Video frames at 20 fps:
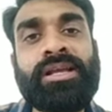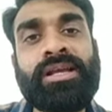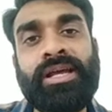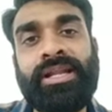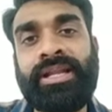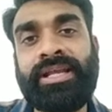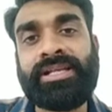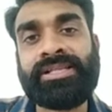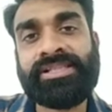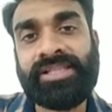
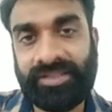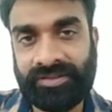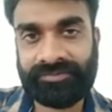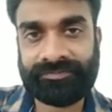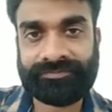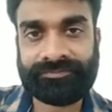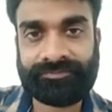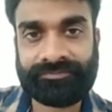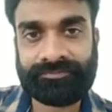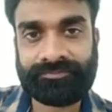connection,
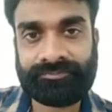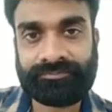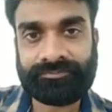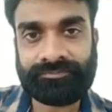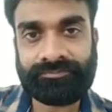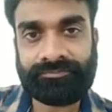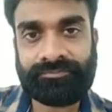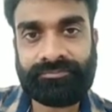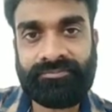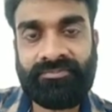
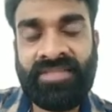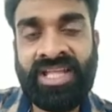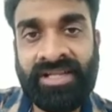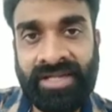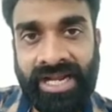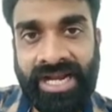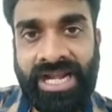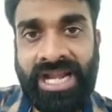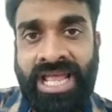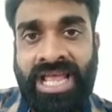
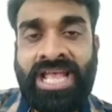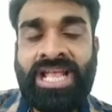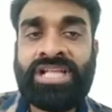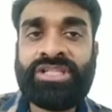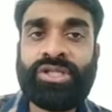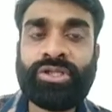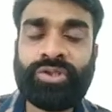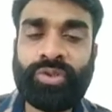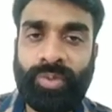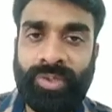right?
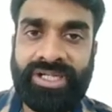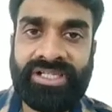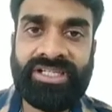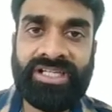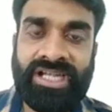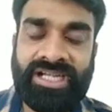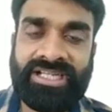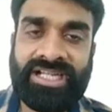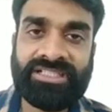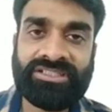So through
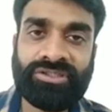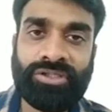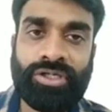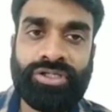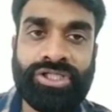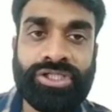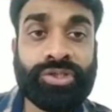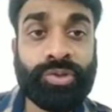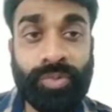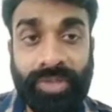internet
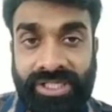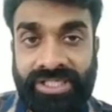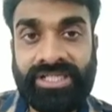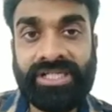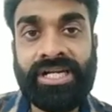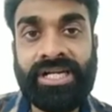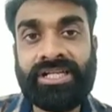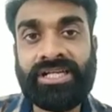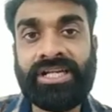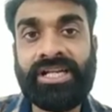technology, through
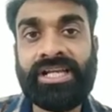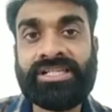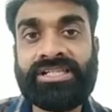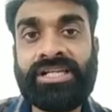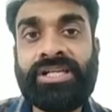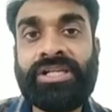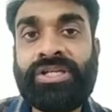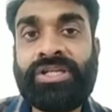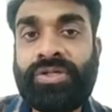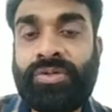internet
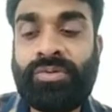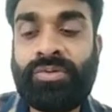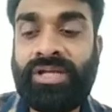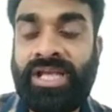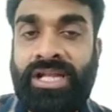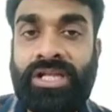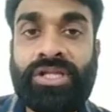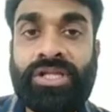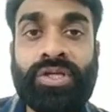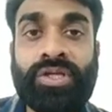connection, you
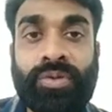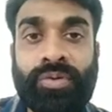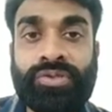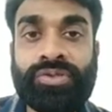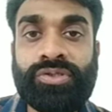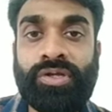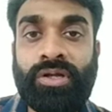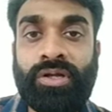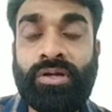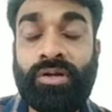can
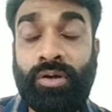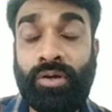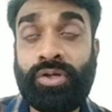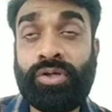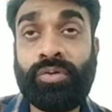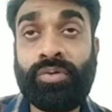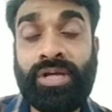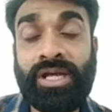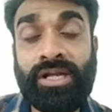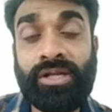use you
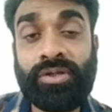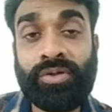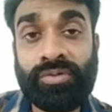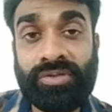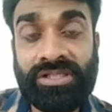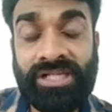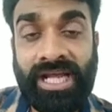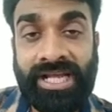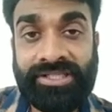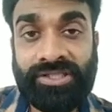can
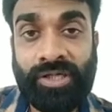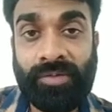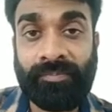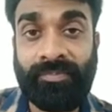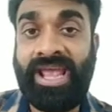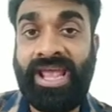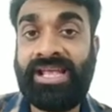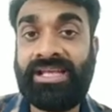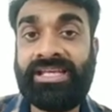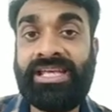utilize your
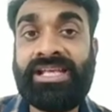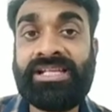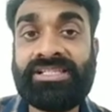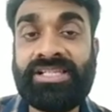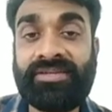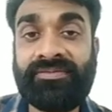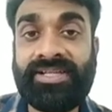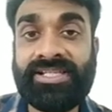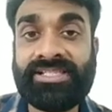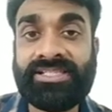banking
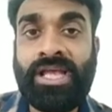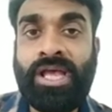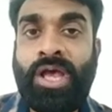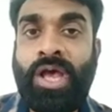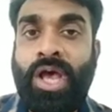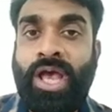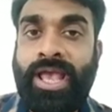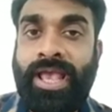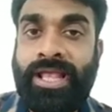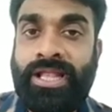service
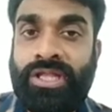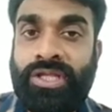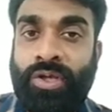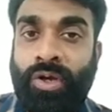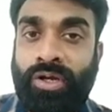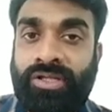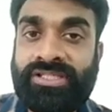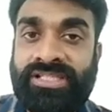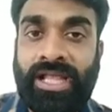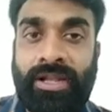in
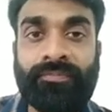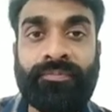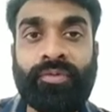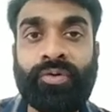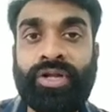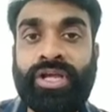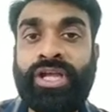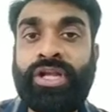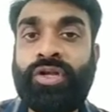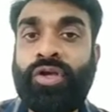your cell
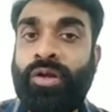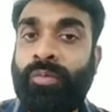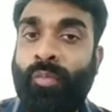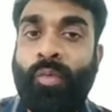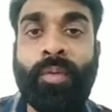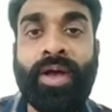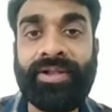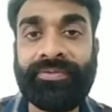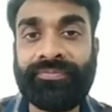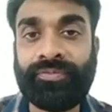phone, in your
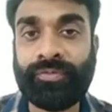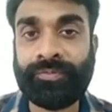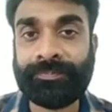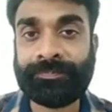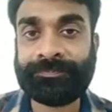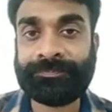mobile phone.